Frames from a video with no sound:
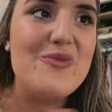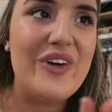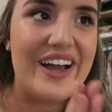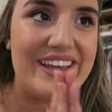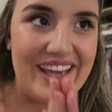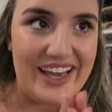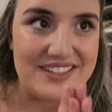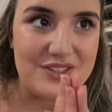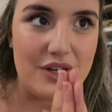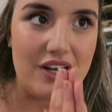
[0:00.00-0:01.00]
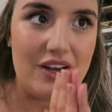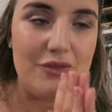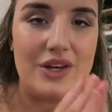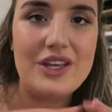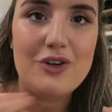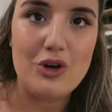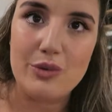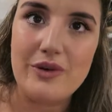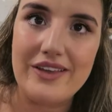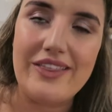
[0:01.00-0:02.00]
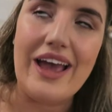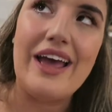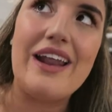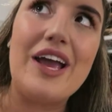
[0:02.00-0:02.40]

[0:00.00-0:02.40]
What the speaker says: But yeah, so I kind of want to incorporate that.